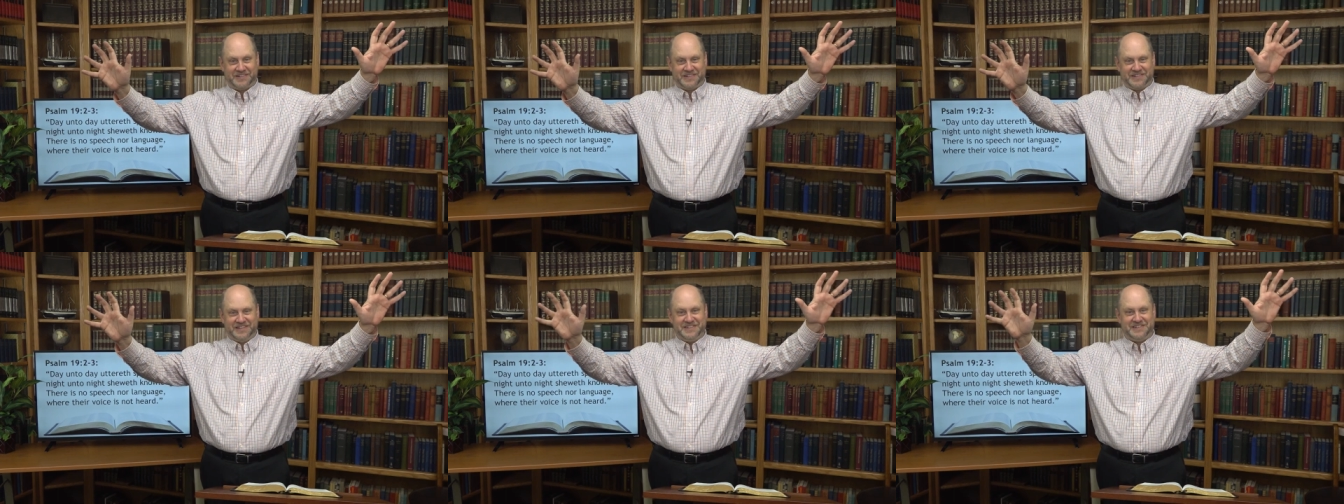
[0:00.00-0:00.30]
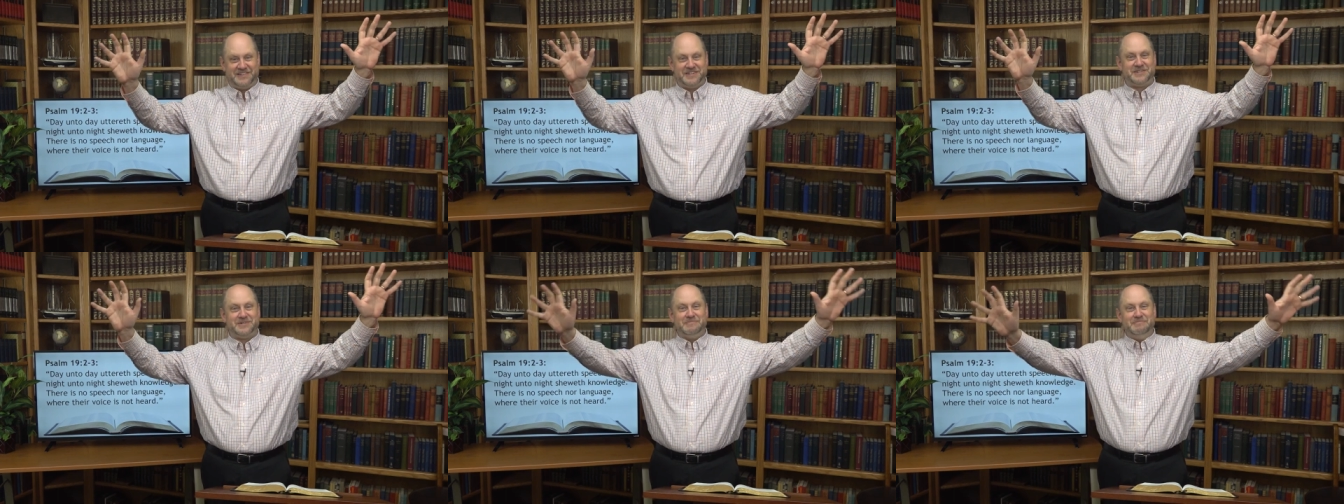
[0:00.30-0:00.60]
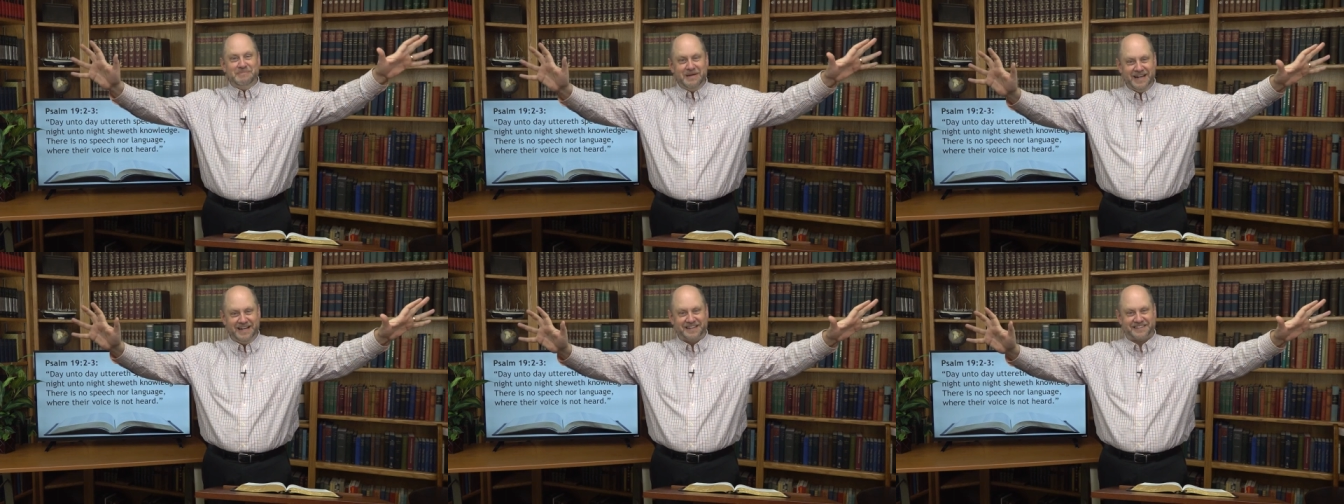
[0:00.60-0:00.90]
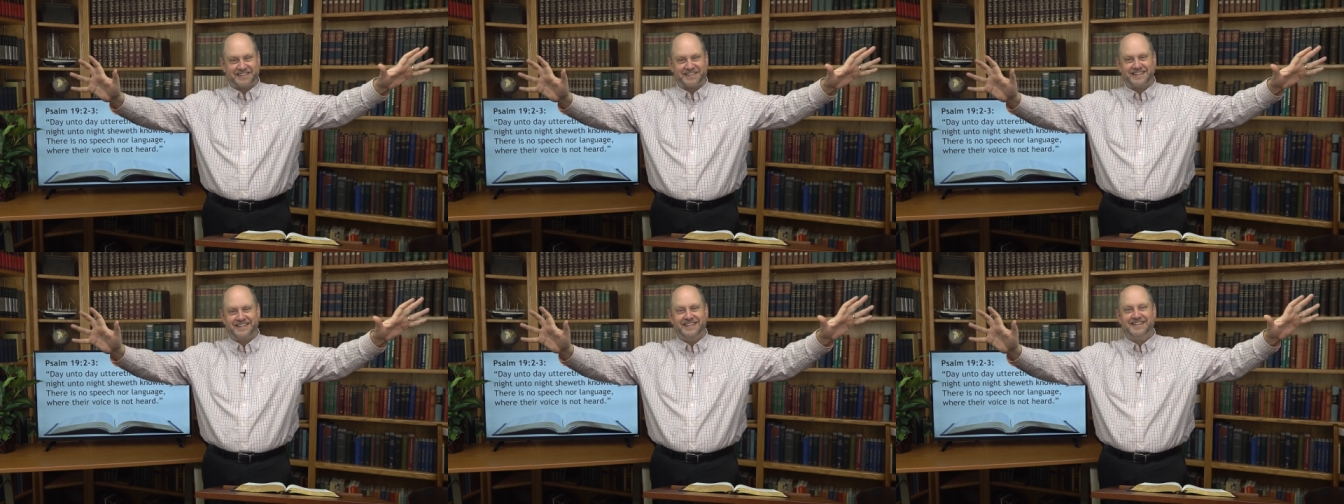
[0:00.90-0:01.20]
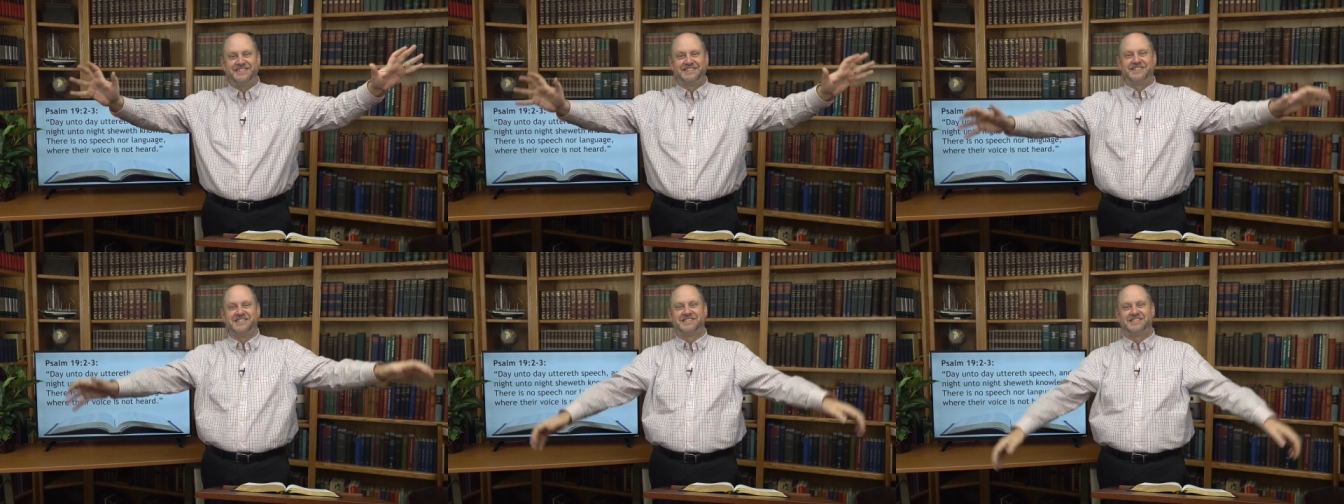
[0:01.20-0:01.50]
this is amazing,
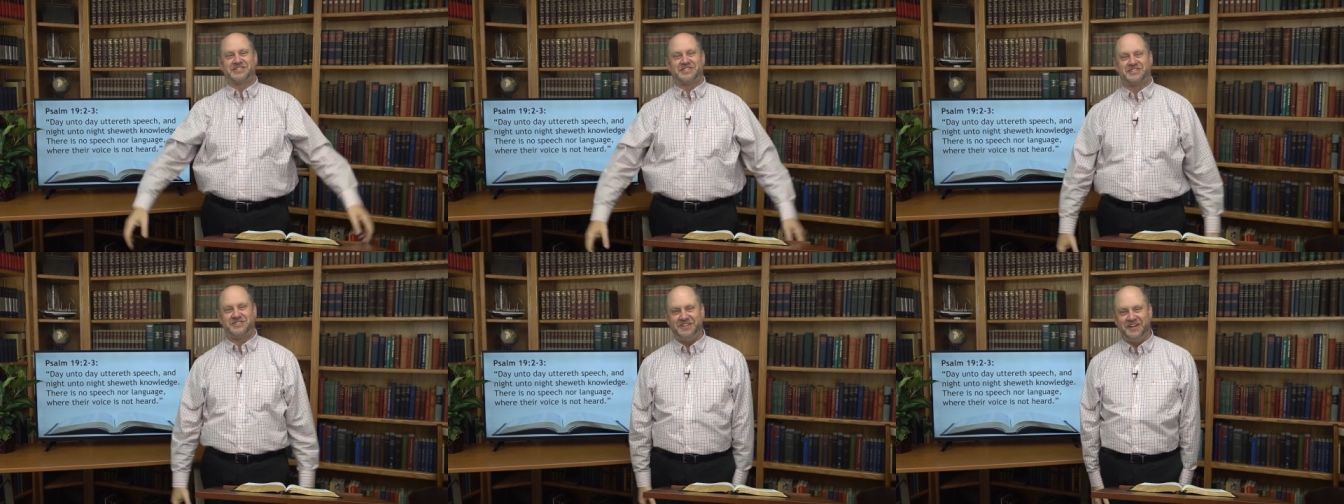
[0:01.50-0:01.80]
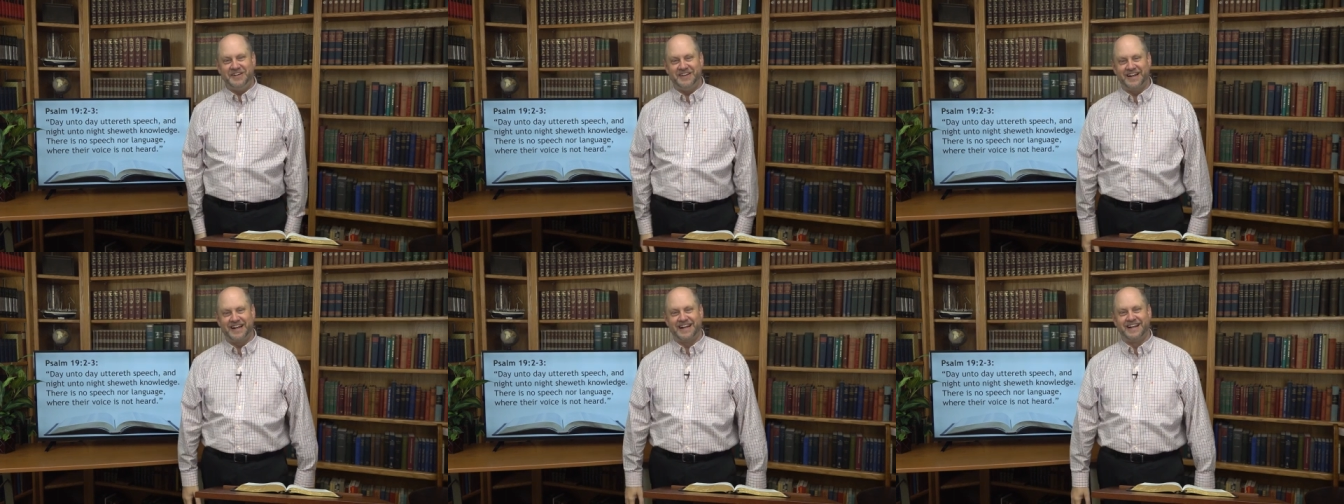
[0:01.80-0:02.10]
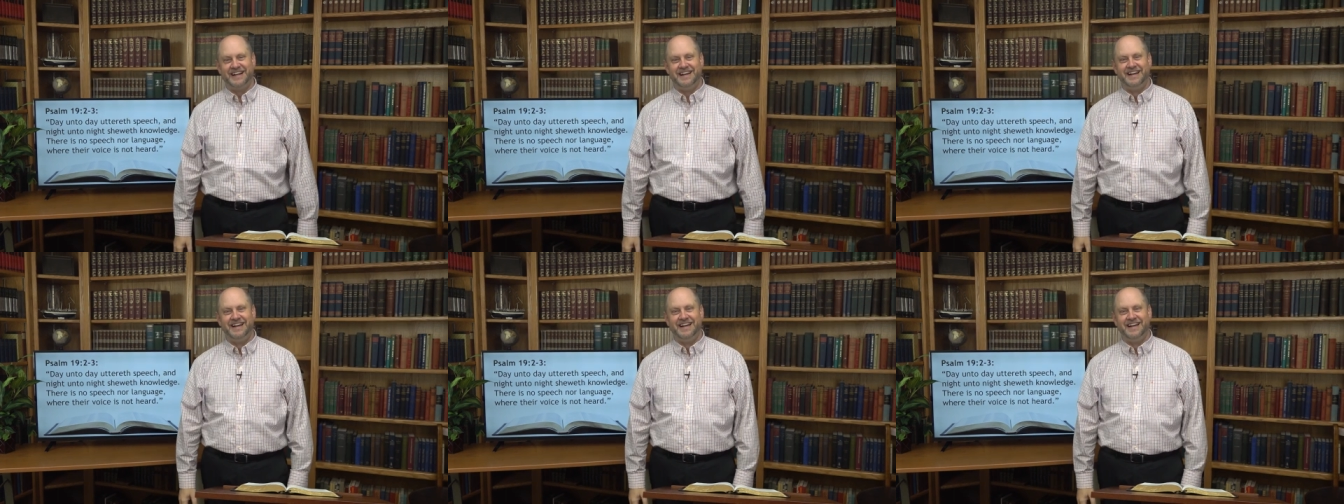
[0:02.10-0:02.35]
this is stunning